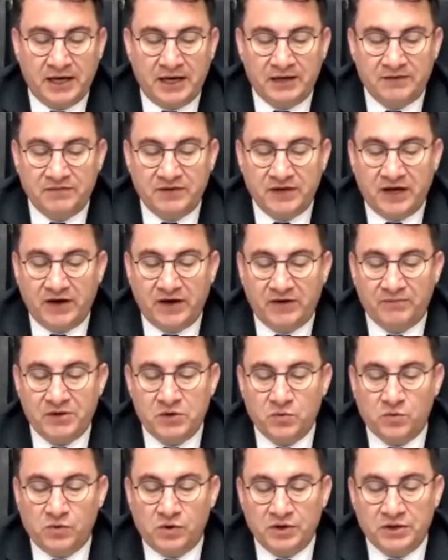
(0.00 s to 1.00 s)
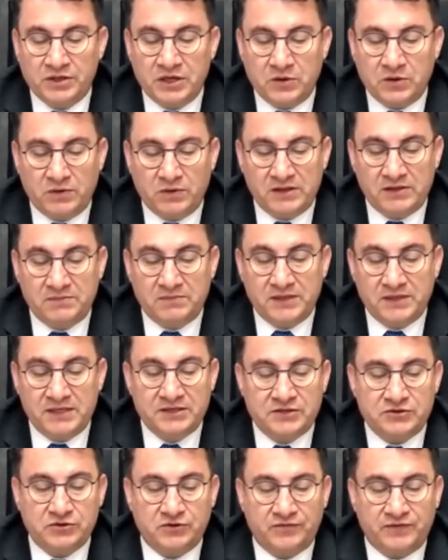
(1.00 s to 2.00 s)
and we have been working with the
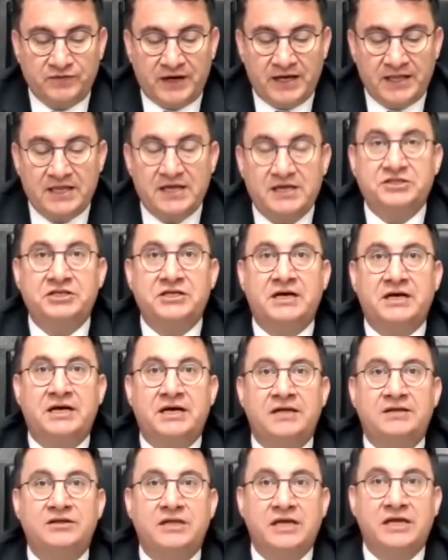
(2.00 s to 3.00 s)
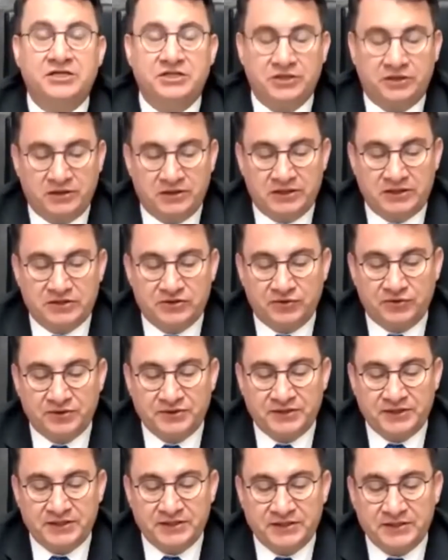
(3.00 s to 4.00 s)
Ministry of Energy and Natural
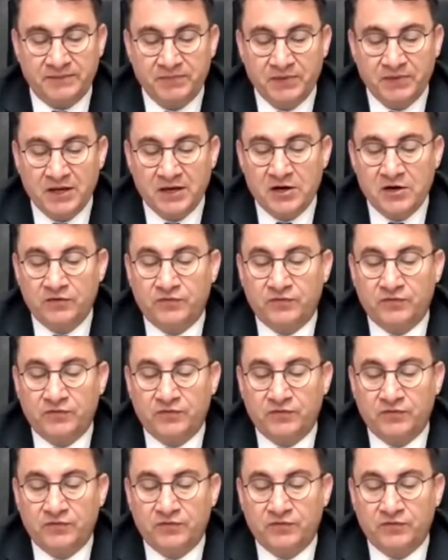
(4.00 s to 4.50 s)
Resources